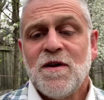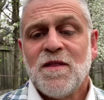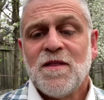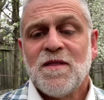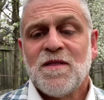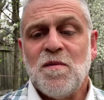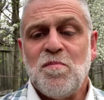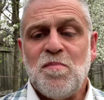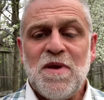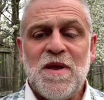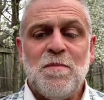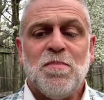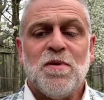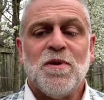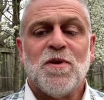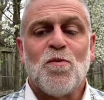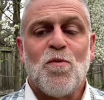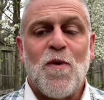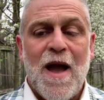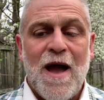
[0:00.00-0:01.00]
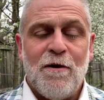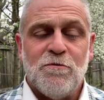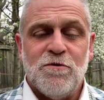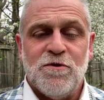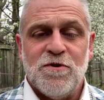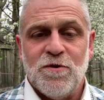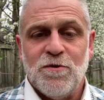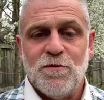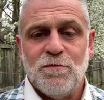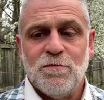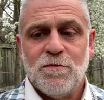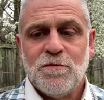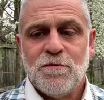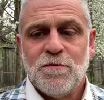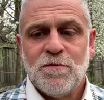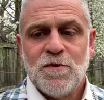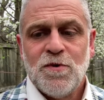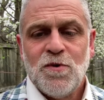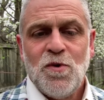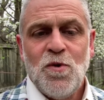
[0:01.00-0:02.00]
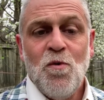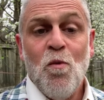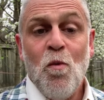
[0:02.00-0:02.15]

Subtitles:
the people around you who